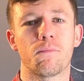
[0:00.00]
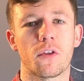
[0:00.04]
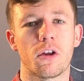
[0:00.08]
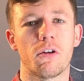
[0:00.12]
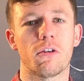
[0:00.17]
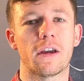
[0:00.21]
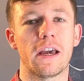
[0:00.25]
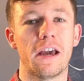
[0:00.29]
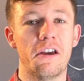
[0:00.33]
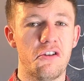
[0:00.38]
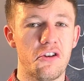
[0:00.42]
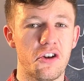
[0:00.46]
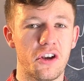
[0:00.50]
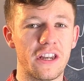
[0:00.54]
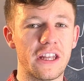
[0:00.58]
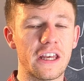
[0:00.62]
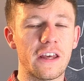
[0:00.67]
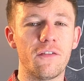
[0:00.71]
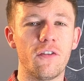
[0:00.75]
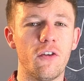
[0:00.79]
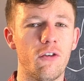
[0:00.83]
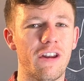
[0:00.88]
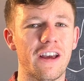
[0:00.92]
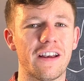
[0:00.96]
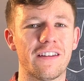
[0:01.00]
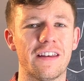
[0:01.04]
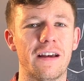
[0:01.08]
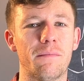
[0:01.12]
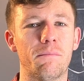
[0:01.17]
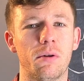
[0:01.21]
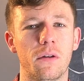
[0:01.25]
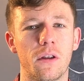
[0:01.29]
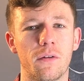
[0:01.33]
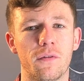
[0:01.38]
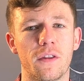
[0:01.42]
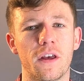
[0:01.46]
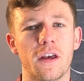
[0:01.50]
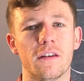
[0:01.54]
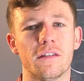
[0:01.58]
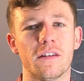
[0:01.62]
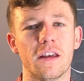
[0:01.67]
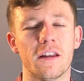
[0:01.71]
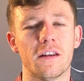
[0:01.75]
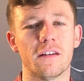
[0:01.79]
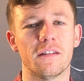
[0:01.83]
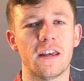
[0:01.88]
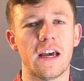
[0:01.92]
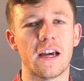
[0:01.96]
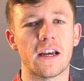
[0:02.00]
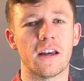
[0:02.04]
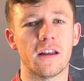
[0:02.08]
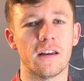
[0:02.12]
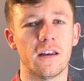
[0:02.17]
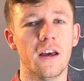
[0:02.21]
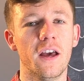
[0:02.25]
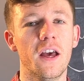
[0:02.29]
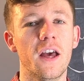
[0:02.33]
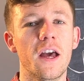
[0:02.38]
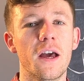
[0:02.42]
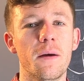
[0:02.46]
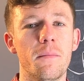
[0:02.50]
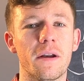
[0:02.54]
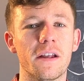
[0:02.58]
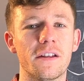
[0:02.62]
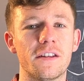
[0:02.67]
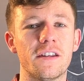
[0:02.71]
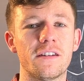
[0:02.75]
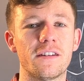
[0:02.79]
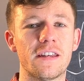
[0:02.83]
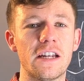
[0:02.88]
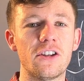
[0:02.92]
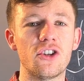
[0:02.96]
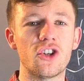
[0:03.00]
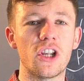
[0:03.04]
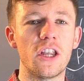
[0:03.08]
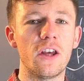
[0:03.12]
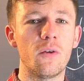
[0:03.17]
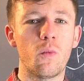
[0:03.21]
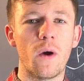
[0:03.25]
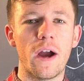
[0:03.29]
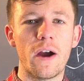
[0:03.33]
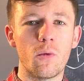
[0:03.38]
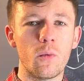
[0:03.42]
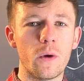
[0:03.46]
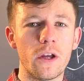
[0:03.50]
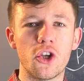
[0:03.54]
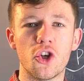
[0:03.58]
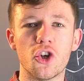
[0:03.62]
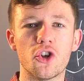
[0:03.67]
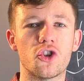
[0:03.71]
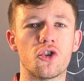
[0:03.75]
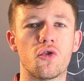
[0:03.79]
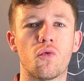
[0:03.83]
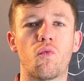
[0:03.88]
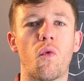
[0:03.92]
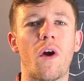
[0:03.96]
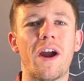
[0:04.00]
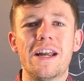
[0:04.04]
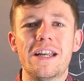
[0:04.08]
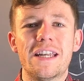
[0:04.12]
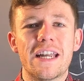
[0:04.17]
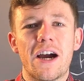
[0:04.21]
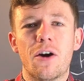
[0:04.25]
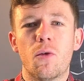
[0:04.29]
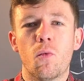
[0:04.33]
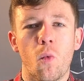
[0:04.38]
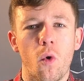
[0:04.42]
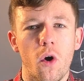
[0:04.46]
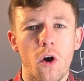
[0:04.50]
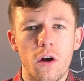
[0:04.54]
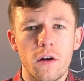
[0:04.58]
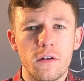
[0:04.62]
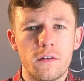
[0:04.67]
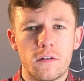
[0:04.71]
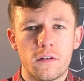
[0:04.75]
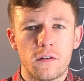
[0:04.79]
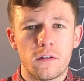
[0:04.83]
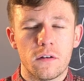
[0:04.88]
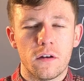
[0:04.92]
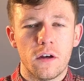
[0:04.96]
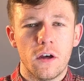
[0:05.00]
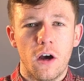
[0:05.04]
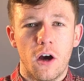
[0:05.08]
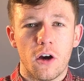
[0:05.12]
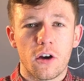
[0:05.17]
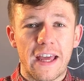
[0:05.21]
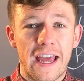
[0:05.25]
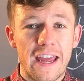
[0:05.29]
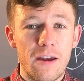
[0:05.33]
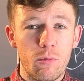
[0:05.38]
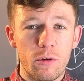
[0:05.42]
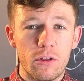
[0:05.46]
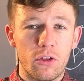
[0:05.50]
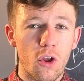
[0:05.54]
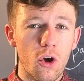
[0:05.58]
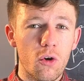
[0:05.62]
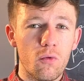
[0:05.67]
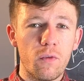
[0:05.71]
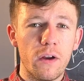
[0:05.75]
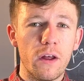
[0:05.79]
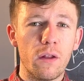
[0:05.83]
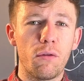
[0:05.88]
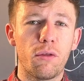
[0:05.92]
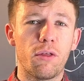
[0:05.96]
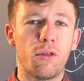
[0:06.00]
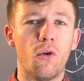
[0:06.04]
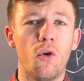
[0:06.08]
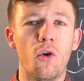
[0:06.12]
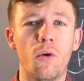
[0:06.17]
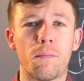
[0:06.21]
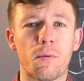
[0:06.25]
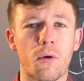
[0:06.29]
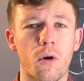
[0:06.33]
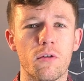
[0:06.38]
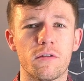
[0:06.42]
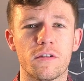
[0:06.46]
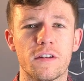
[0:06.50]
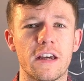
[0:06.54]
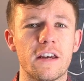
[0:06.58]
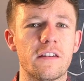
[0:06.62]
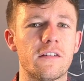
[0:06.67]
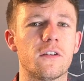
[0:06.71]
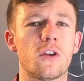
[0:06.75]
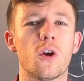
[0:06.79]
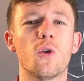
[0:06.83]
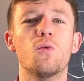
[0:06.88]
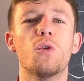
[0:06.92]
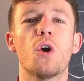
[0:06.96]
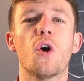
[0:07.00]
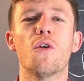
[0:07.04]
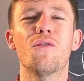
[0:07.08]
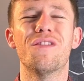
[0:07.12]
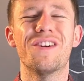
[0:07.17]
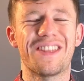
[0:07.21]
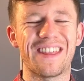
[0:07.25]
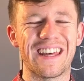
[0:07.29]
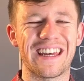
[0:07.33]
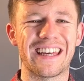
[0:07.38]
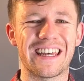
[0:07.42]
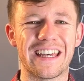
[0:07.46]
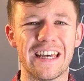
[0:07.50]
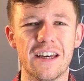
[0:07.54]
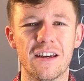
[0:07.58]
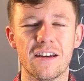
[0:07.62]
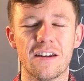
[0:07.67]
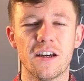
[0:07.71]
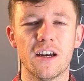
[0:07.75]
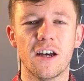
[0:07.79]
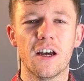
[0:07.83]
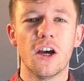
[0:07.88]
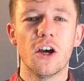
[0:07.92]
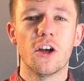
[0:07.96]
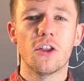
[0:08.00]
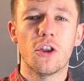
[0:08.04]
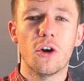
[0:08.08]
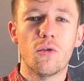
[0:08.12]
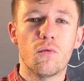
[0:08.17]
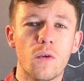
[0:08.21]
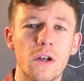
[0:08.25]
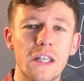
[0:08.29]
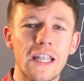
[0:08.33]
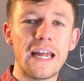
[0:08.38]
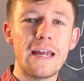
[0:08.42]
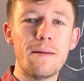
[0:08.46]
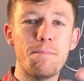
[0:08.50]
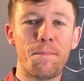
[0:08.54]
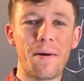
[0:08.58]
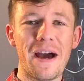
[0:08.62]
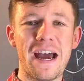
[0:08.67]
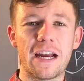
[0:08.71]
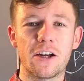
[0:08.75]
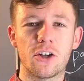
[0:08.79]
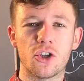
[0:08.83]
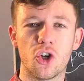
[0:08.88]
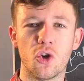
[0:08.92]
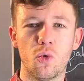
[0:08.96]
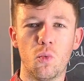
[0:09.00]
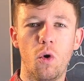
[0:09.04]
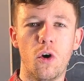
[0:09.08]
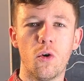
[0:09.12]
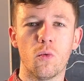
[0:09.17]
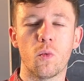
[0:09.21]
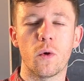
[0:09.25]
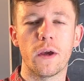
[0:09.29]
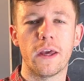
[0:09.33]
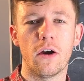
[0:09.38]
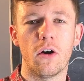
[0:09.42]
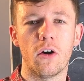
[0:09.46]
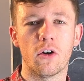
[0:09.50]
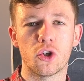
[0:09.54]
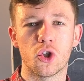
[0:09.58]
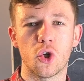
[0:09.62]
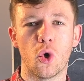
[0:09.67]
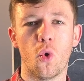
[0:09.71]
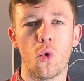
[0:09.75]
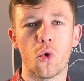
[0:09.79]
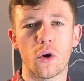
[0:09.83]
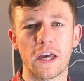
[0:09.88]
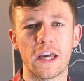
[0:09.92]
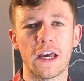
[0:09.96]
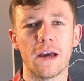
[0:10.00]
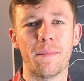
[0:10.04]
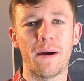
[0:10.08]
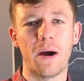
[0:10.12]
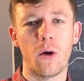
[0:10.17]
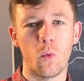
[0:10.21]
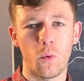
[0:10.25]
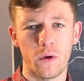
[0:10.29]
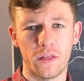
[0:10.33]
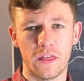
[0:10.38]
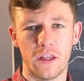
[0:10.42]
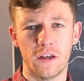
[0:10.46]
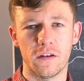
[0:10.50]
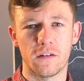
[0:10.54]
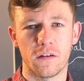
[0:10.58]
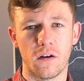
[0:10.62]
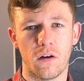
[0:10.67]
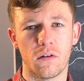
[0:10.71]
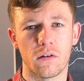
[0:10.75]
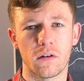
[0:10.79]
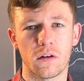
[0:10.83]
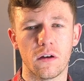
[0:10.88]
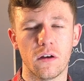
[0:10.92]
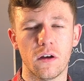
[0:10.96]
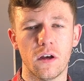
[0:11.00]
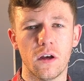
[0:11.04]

Okay, and I'm going to give you an example of this in a second, but it's essentially where we just write down words, okay, with no real thought process, don't overthink it, that relate back to what we are talking about with this song.